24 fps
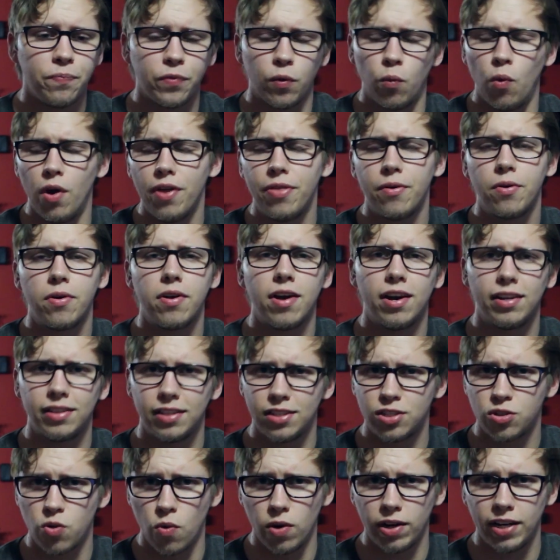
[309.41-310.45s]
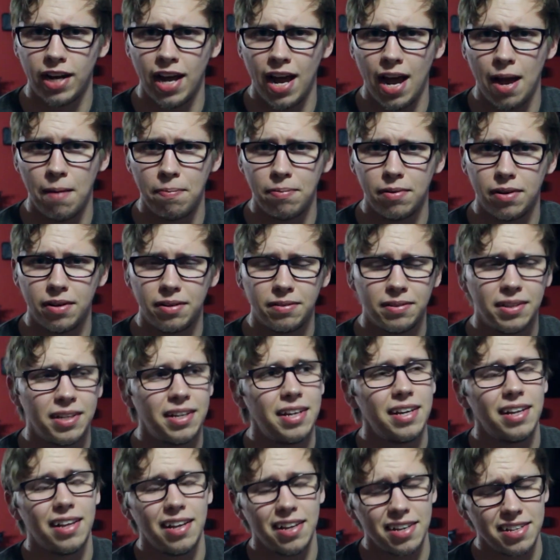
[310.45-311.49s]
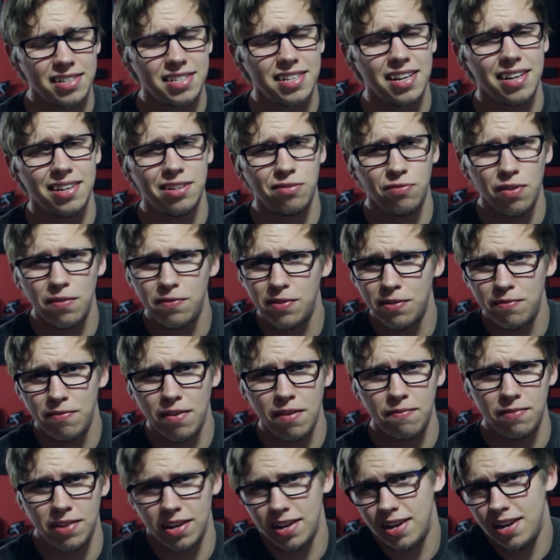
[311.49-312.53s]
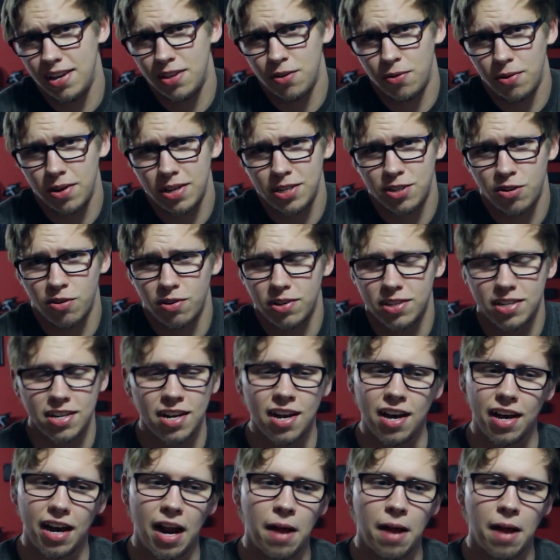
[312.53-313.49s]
Whether or not that's going to happen, like I said, it's 50-50. It either is or it's not.